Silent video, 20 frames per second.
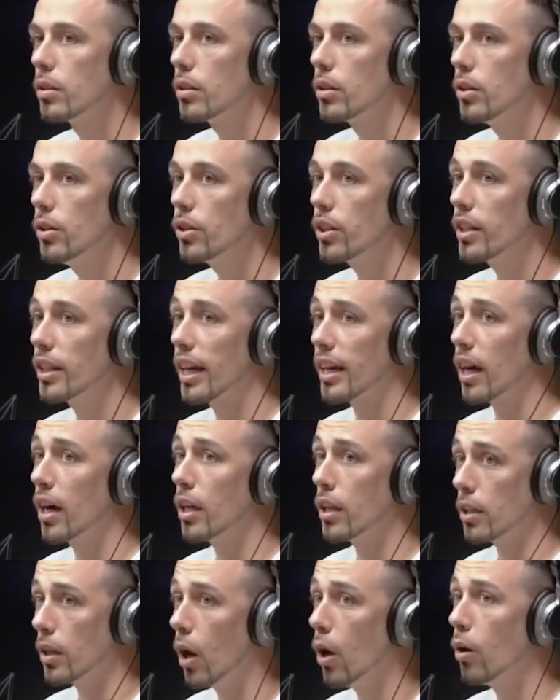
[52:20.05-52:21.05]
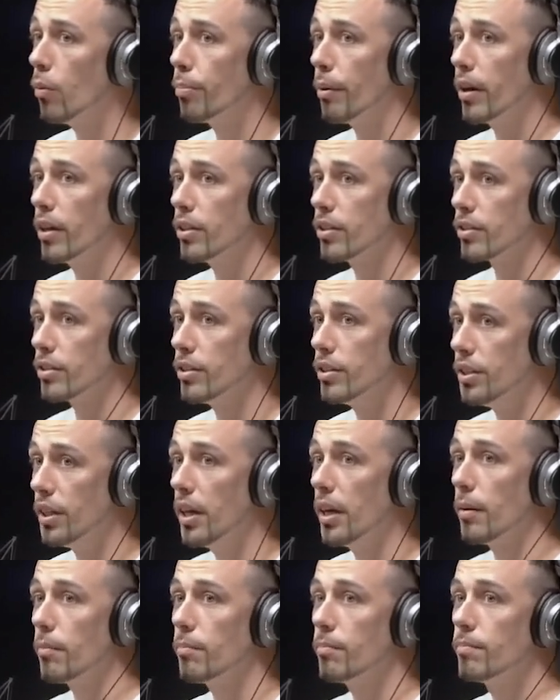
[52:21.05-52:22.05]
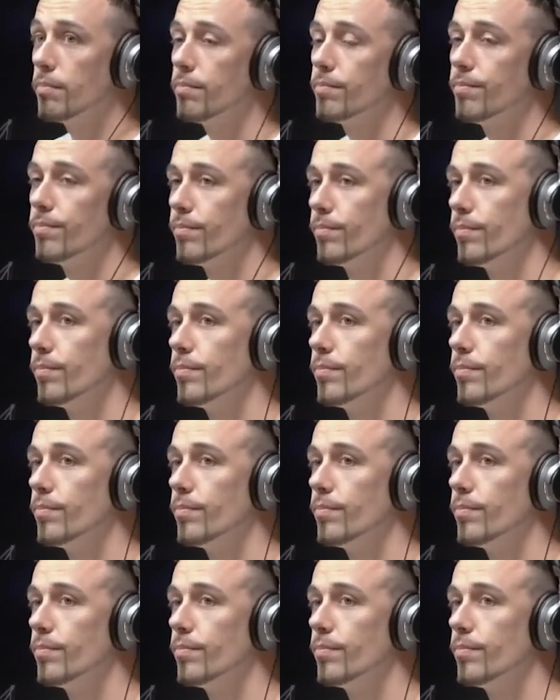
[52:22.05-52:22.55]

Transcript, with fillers: You can like elope and just dip. See, I'm not trying to.